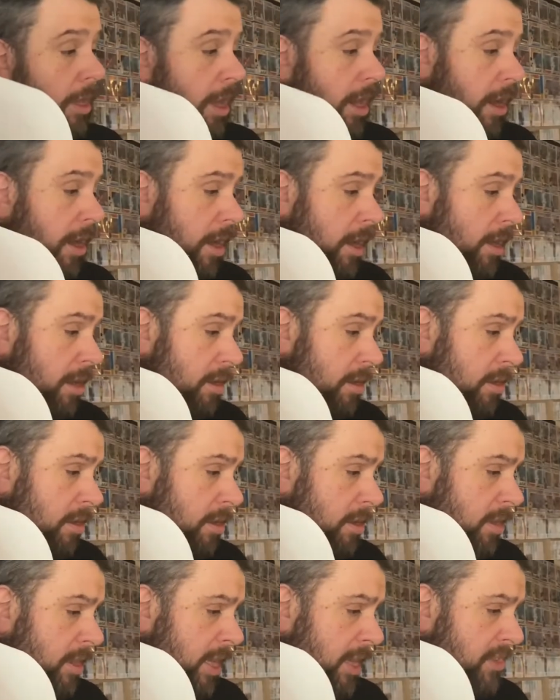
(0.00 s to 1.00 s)

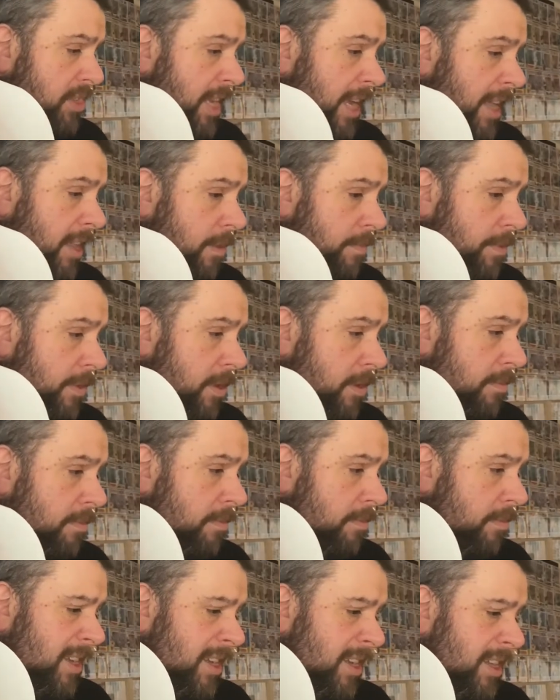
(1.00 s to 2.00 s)
On this
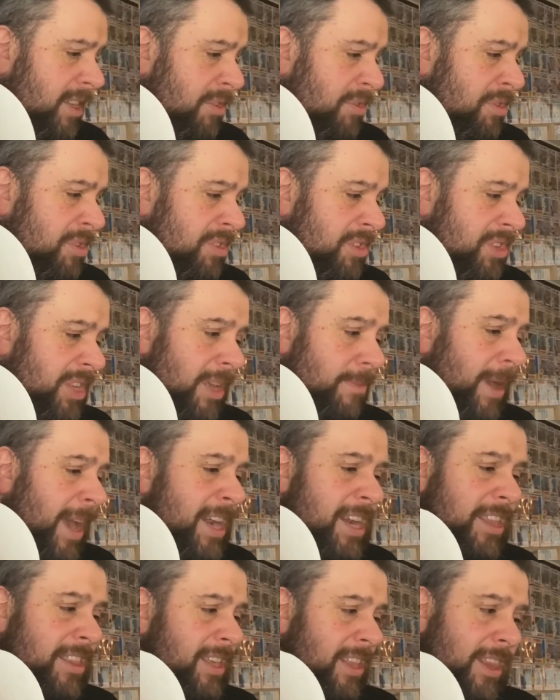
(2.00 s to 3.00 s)
album, doesn't seem
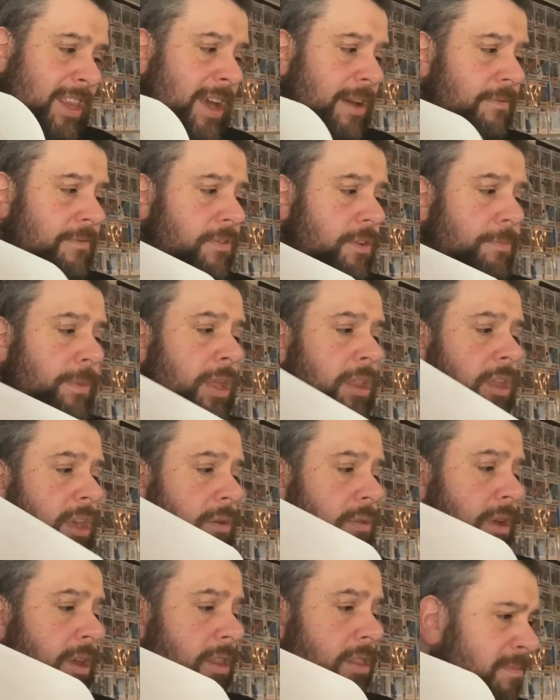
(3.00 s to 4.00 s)
anything that I'm
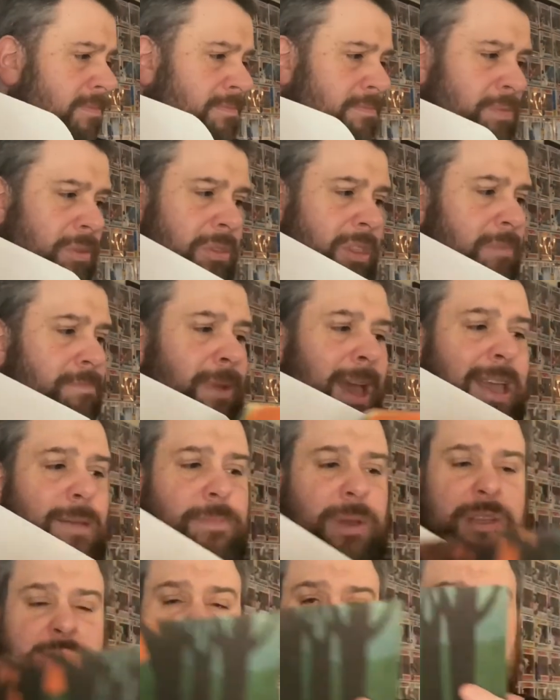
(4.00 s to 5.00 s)
familiar with, but there may
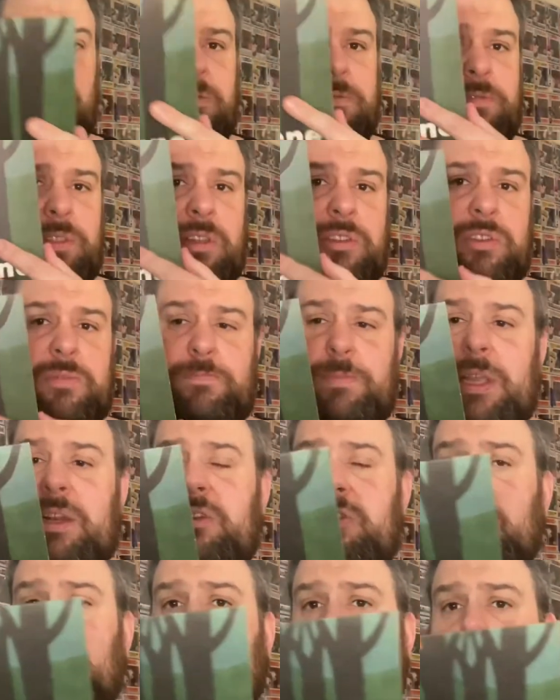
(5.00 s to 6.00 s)
be stuff that's been
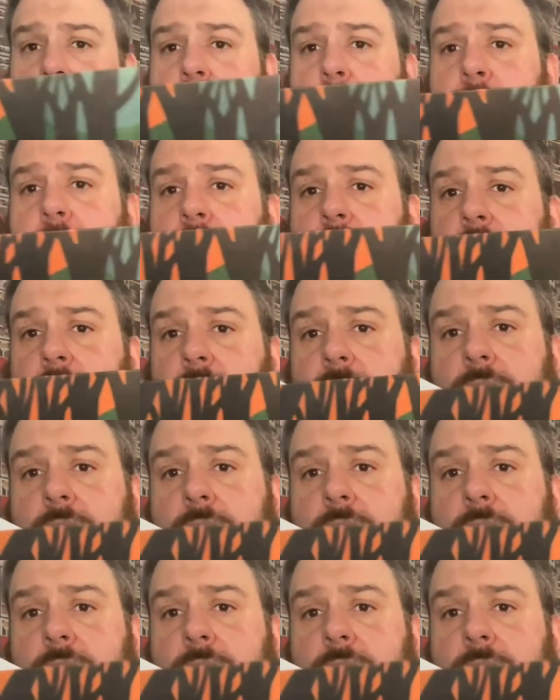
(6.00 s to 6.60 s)
doubled up on other